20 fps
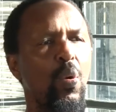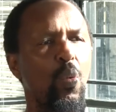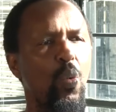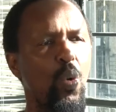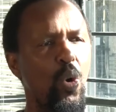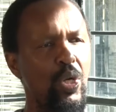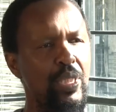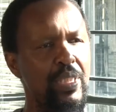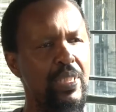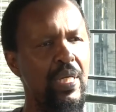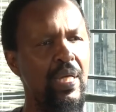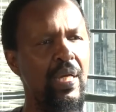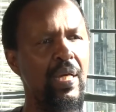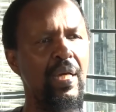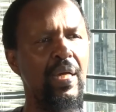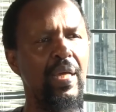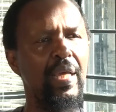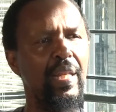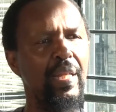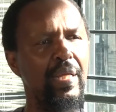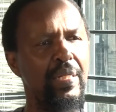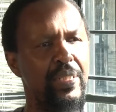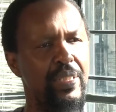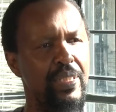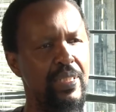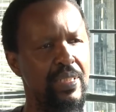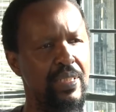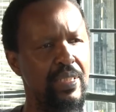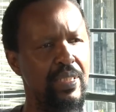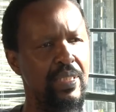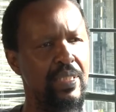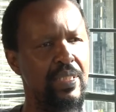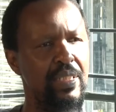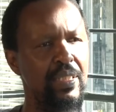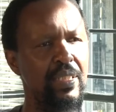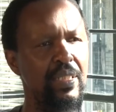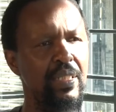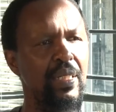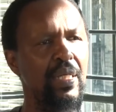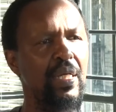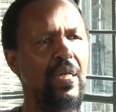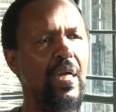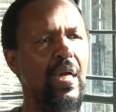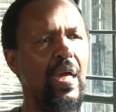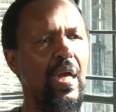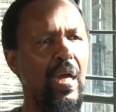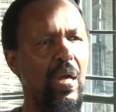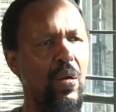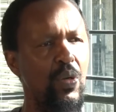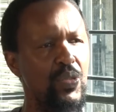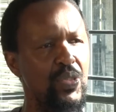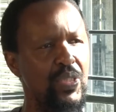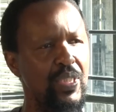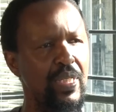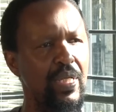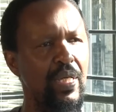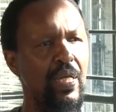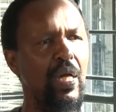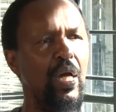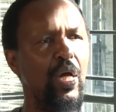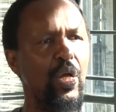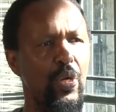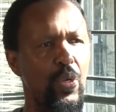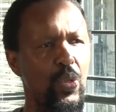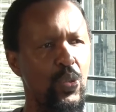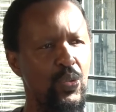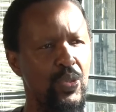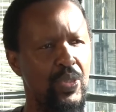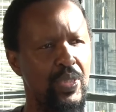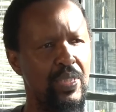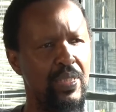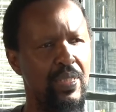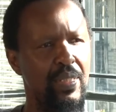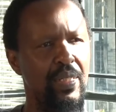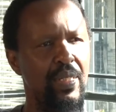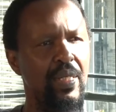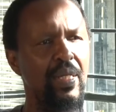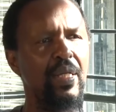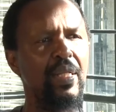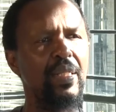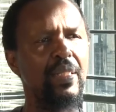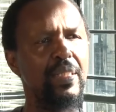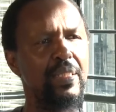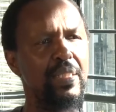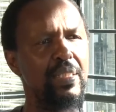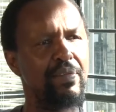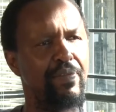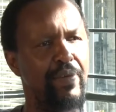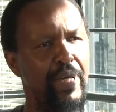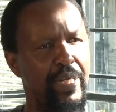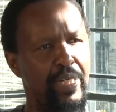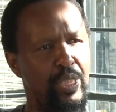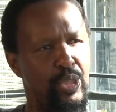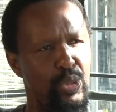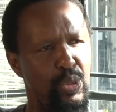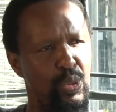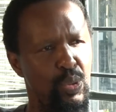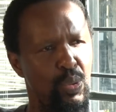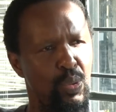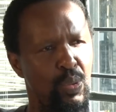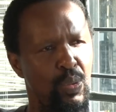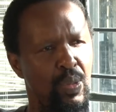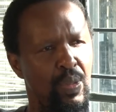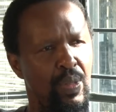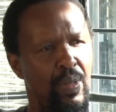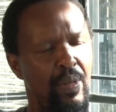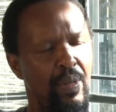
water, electricity, housing, roads. This is very true,